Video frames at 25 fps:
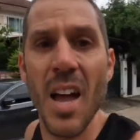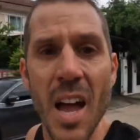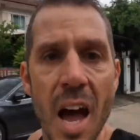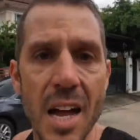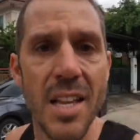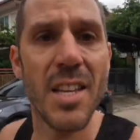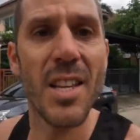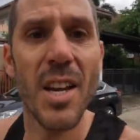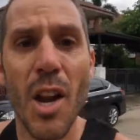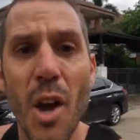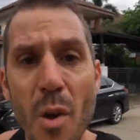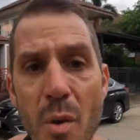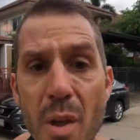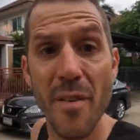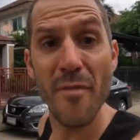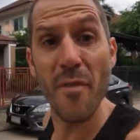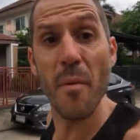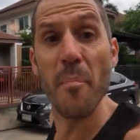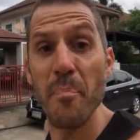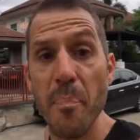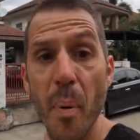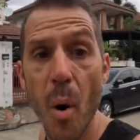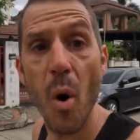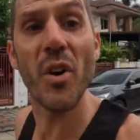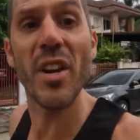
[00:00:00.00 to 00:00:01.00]
And you know,
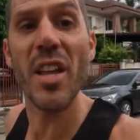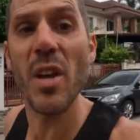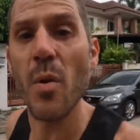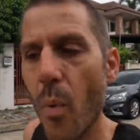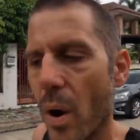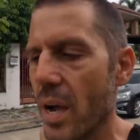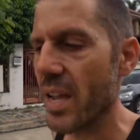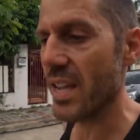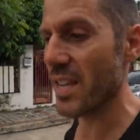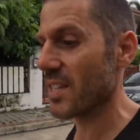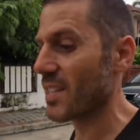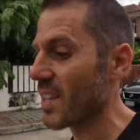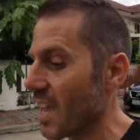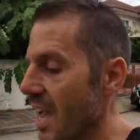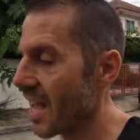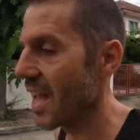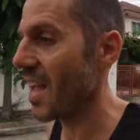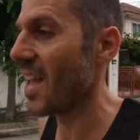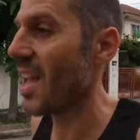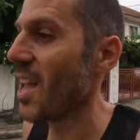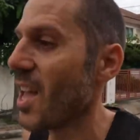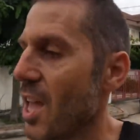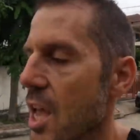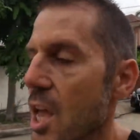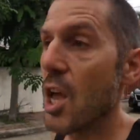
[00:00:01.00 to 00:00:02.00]
even body weight
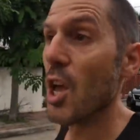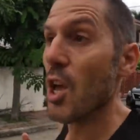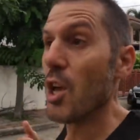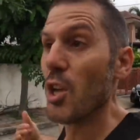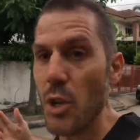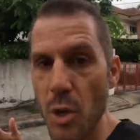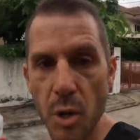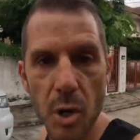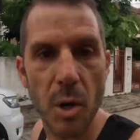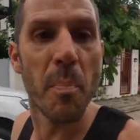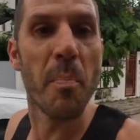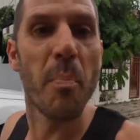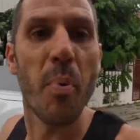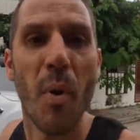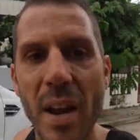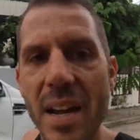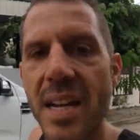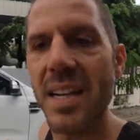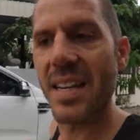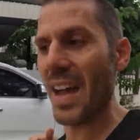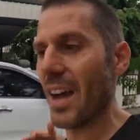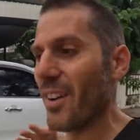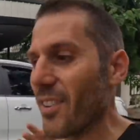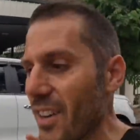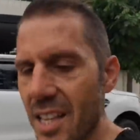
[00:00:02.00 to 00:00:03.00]
you can break
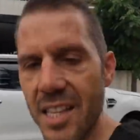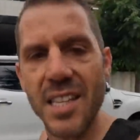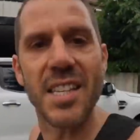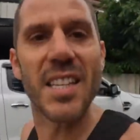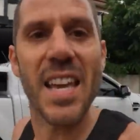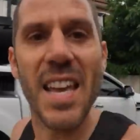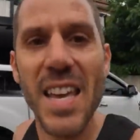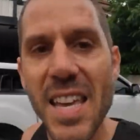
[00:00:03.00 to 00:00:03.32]
down into